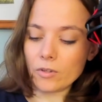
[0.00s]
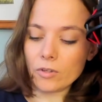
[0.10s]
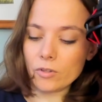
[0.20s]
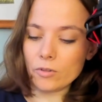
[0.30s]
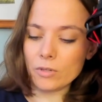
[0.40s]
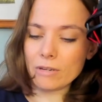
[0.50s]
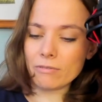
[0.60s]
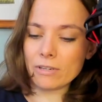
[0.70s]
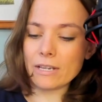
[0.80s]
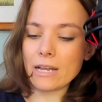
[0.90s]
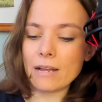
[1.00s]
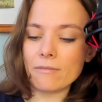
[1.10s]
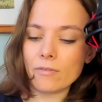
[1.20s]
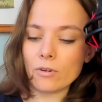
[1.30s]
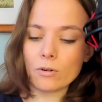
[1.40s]
You definitely
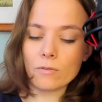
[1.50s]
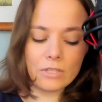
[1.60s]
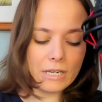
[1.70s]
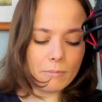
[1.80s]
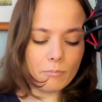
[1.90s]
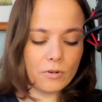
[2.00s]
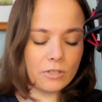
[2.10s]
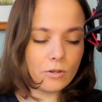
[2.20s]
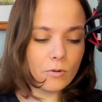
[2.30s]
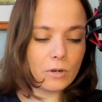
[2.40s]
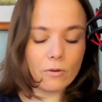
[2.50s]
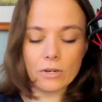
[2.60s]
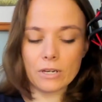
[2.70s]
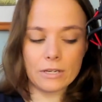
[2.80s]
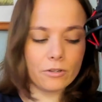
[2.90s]
have a lot of the Empress going on
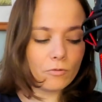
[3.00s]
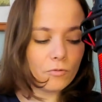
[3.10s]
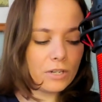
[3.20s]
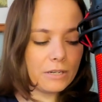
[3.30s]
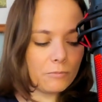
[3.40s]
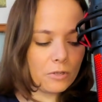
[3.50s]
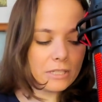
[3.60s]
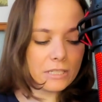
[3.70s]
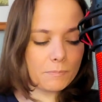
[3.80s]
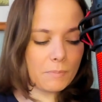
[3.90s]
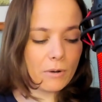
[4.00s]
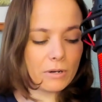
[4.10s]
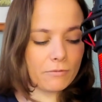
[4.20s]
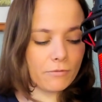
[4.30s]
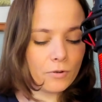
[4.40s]
here in your reading with this
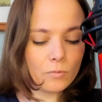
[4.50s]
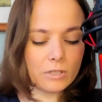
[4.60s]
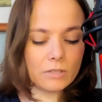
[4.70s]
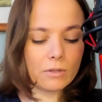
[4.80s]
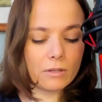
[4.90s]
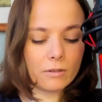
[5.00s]
bearing fruit as well.